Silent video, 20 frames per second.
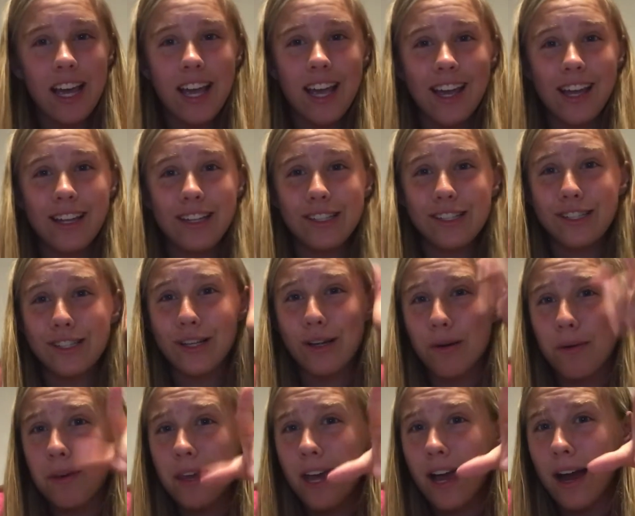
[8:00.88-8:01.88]
And
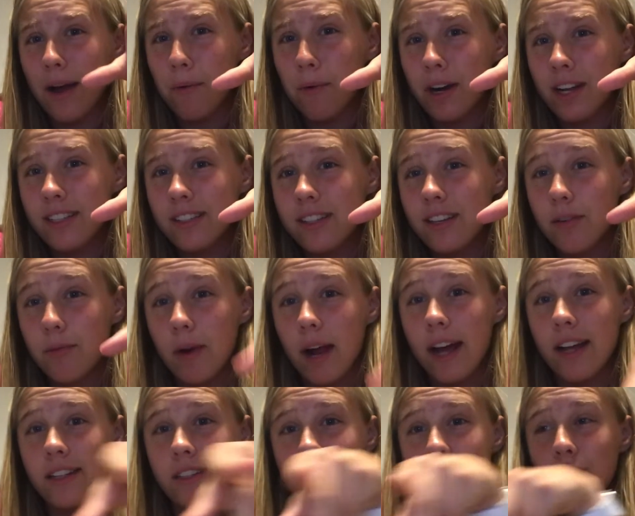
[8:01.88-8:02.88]
so yeah, I want to see it
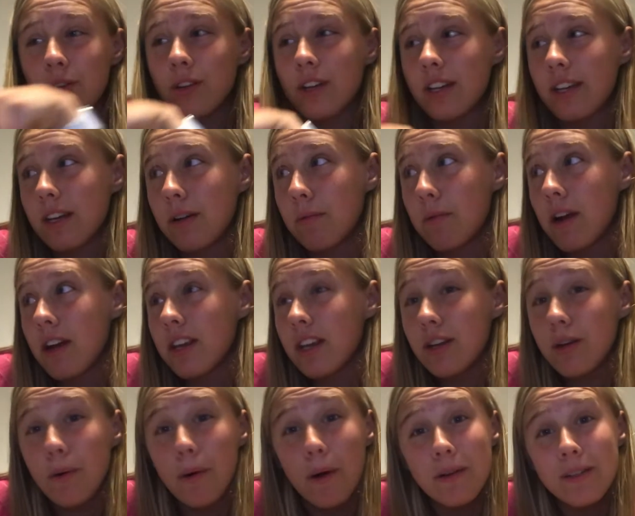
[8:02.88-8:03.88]
rise, so I'm gonna get ready to
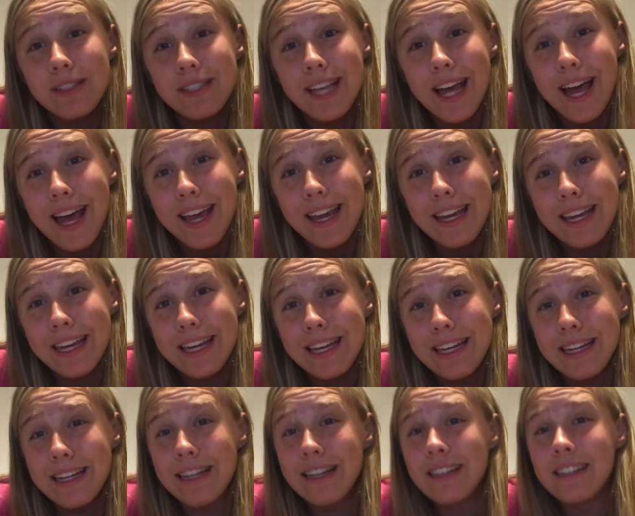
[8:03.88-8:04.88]
go
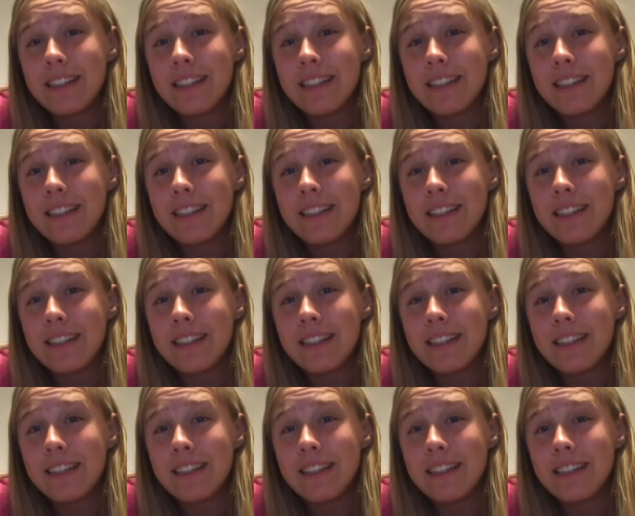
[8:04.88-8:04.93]
outside.